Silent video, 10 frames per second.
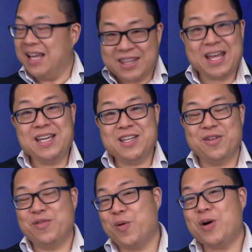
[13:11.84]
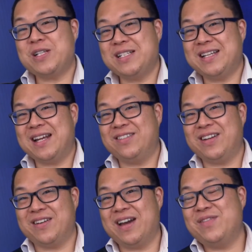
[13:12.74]
thank you for watching today's
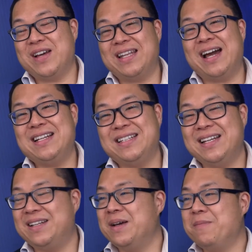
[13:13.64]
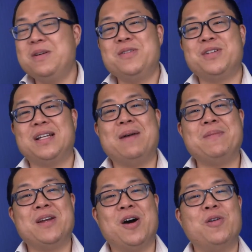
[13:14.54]
video. If you liked it, be sure to let
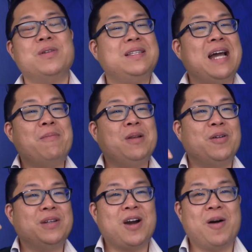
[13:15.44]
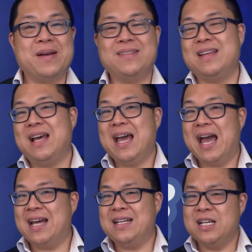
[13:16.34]
me know down below in the comments
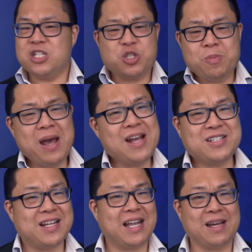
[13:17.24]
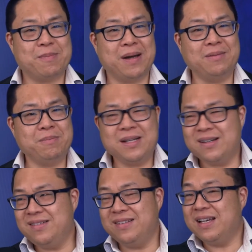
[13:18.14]
and smash that like button
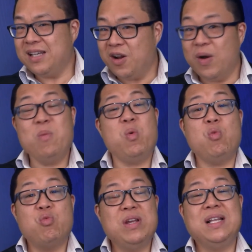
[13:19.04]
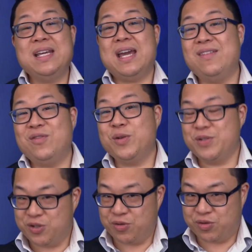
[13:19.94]
because, you know, it will really
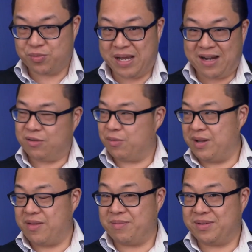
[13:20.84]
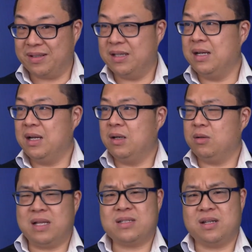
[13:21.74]
influence YouTube algorithms.
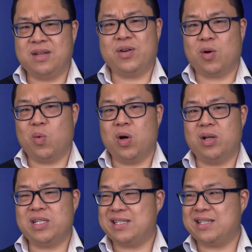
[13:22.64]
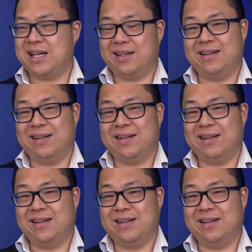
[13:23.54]
Well, that's a difficult word to say.